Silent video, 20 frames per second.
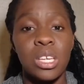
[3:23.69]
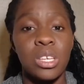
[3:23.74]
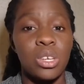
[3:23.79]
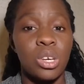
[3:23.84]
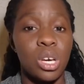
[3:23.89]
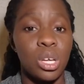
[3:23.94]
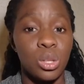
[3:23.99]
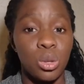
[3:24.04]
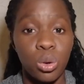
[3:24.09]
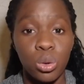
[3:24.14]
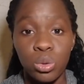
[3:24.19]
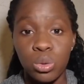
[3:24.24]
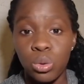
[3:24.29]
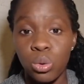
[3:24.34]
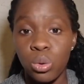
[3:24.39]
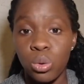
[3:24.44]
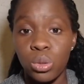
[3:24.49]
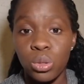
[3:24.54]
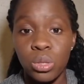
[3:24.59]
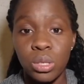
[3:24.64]
You can also
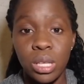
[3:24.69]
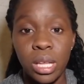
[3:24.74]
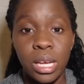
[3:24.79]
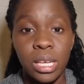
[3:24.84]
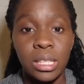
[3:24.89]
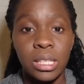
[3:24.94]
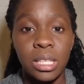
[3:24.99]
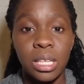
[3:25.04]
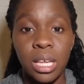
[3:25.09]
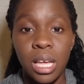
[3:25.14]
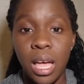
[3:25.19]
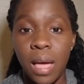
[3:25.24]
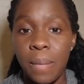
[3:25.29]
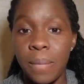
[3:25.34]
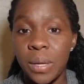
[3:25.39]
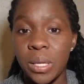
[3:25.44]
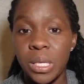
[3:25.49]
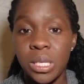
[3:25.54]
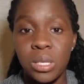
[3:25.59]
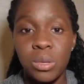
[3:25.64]
go to like the
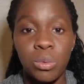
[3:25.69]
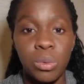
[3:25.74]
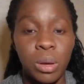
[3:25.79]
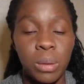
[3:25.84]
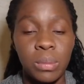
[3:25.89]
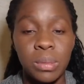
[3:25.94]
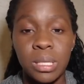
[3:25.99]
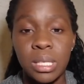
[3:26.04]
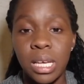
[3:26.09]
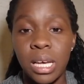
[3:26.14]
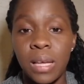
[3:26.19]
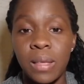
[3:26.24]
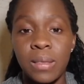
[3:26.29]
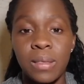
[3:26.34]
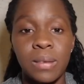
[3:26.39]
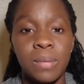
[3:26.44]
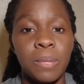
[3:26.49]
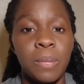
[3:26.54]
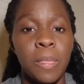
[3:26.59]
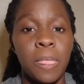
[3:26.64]
embassy
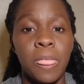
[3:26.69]
website